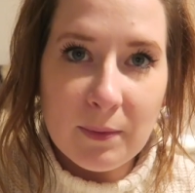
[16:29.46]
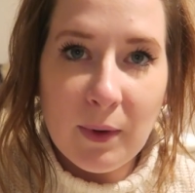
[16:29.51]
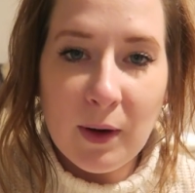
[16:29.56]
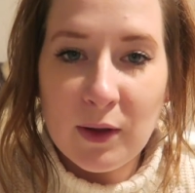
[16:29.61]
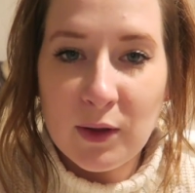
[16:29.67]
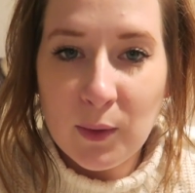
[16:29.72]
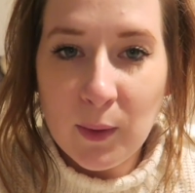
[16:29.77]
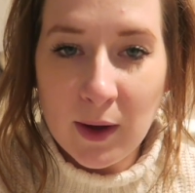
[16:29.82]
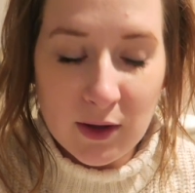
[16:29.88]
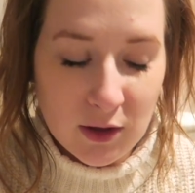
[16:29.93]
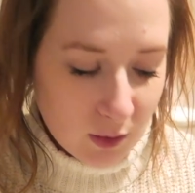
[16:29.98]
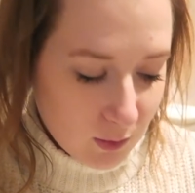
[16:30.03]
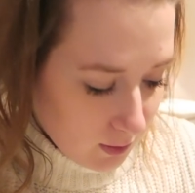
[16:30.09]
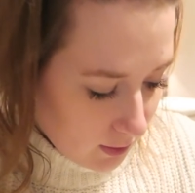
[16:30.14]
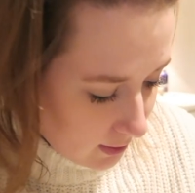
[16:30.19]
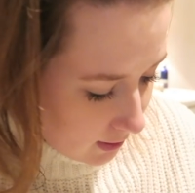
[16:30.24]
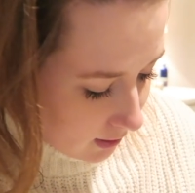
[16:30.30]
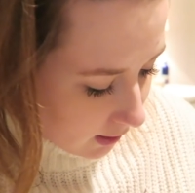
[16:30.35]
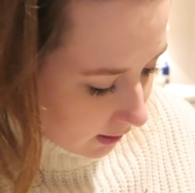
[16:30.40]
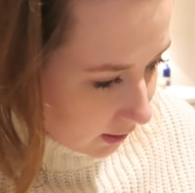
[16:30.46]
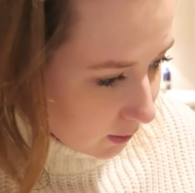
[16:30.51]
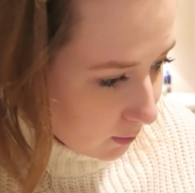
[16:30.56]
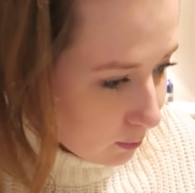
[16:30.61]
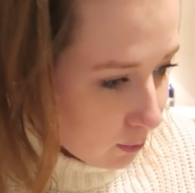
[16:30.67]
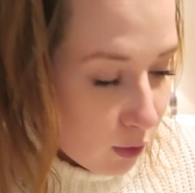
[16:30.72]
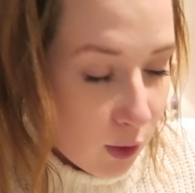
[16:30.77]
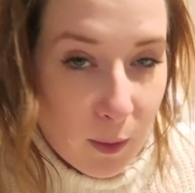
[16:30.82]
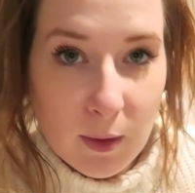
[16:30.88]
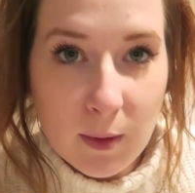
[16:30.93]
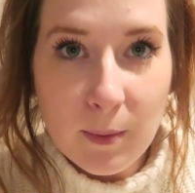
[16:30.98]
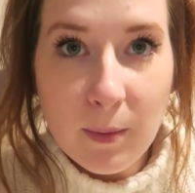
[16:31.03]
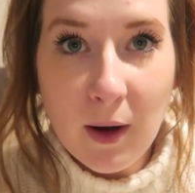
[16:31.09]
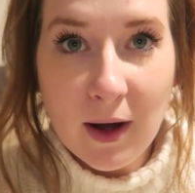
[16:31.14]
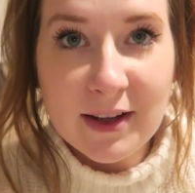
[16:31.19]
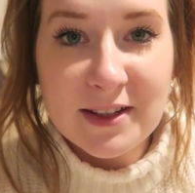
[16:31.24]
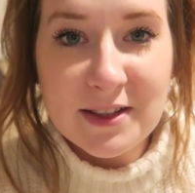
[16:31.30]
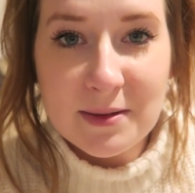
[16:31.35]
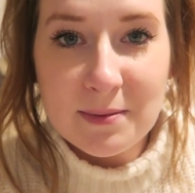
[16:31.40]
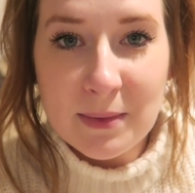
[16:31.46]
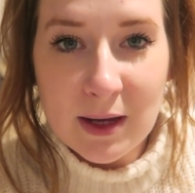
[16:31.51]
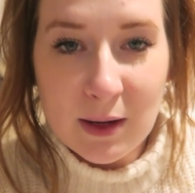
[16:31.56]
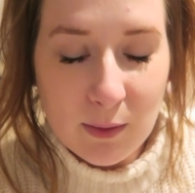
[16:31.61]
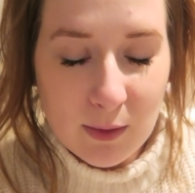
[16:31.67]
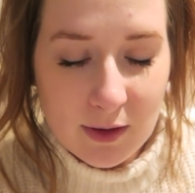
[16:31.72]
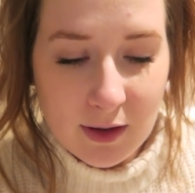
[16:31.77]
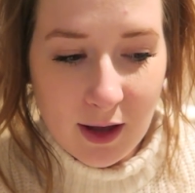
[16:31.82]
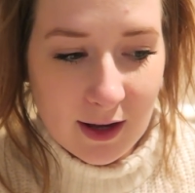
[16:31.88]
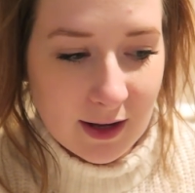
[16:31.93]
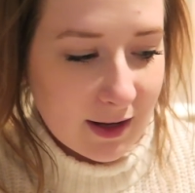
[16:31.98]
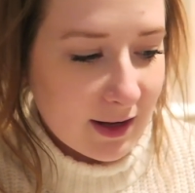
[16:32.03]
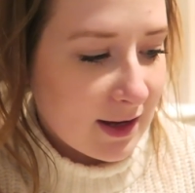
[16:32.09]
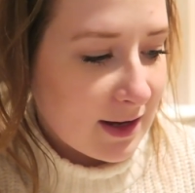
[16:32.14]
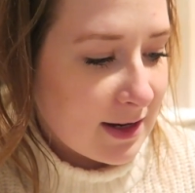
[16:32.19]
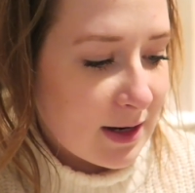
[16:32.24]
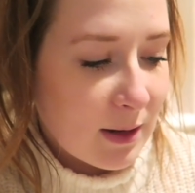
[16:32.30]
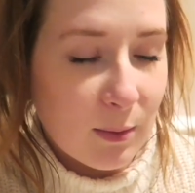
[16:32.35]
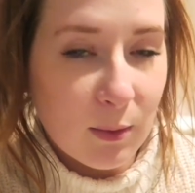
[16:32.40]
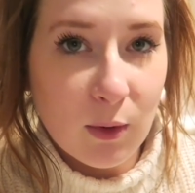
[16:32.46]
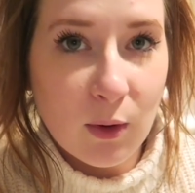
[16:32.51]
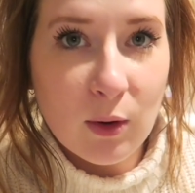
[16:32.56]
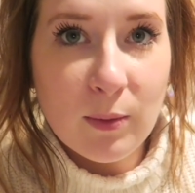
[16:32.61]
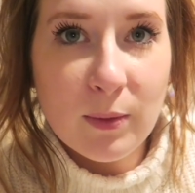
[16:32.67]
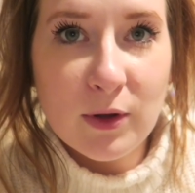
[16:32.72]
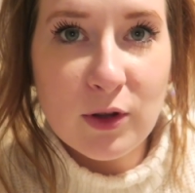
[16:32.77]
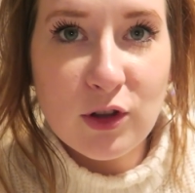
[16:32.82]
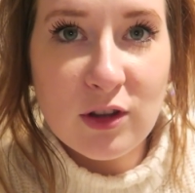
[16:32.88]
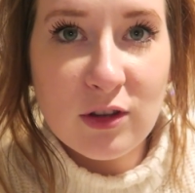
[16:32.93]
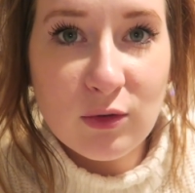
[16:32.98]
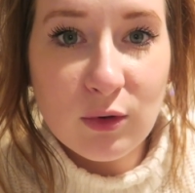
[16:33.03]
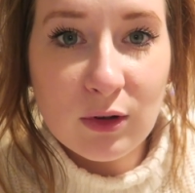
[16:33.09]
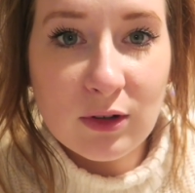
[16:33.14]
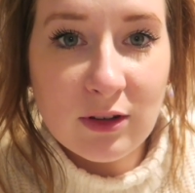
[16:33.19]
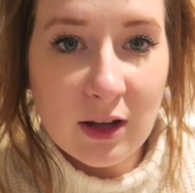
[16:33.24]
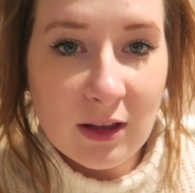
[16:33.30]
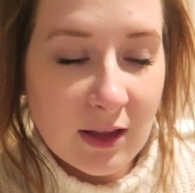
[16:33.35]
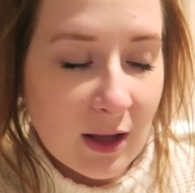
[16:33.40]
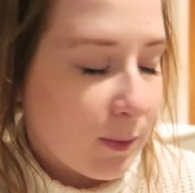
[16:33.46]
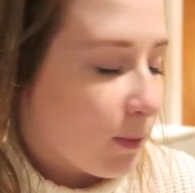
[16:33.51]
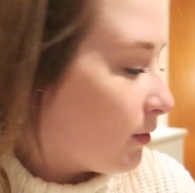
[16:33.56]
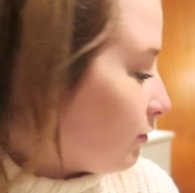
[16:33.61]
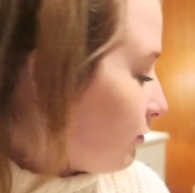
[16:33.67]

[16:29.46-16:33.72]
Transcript: By the way, she wasn't like proper biting me, it was like a nibble, but she's not done that